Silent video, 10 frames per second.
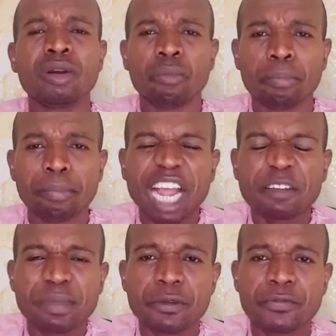Mark
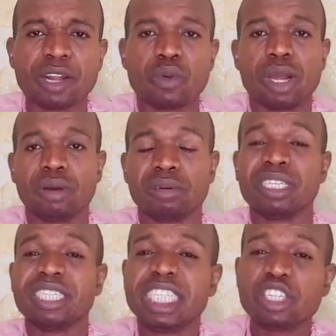me very well.
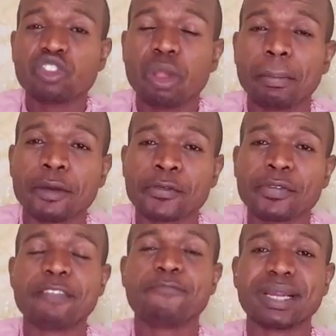This number
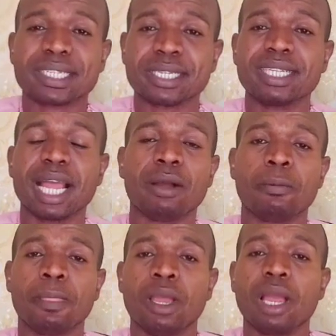five person now,
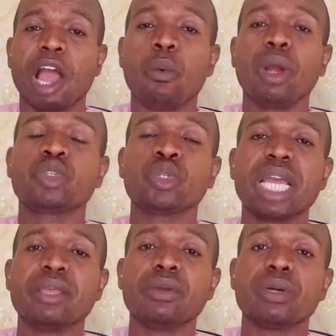I want to tell
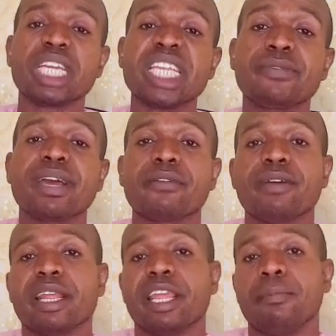you, it's very,
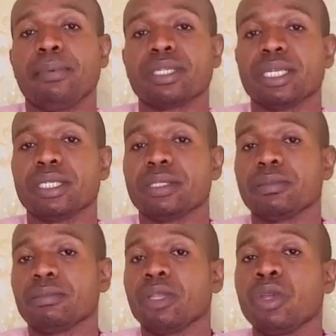very important.
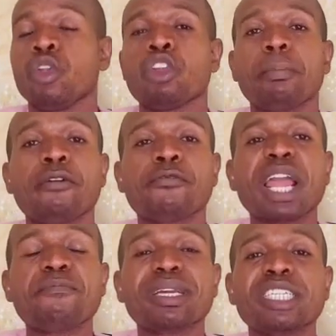Number
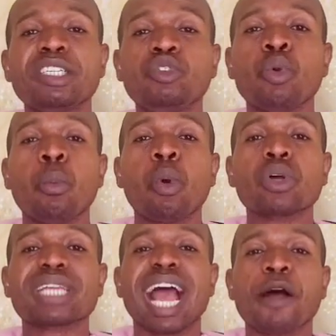five person you
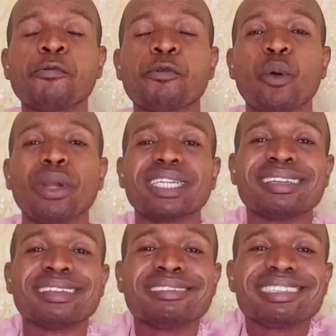must
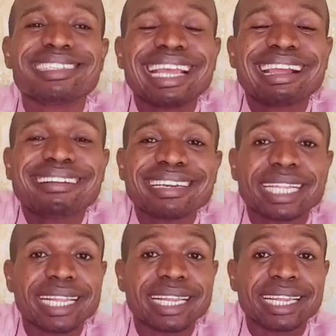avoid
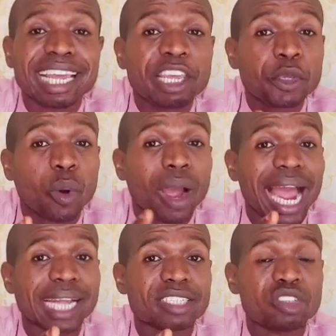secretly in your
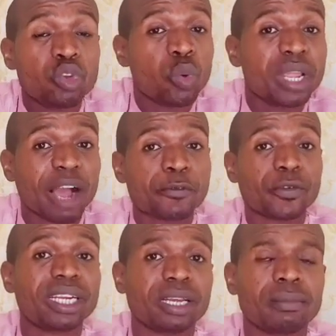heart, you will
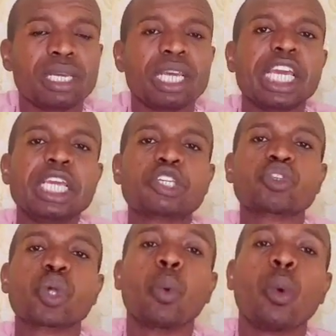avoid them, is
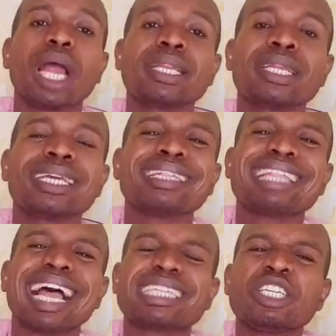someone
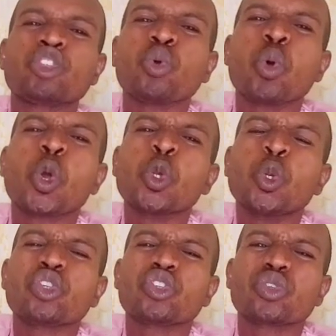that is so
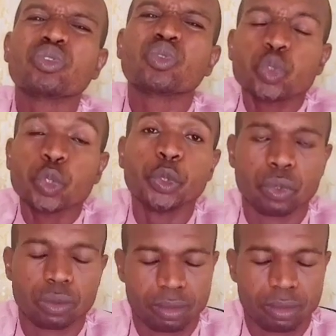close to you.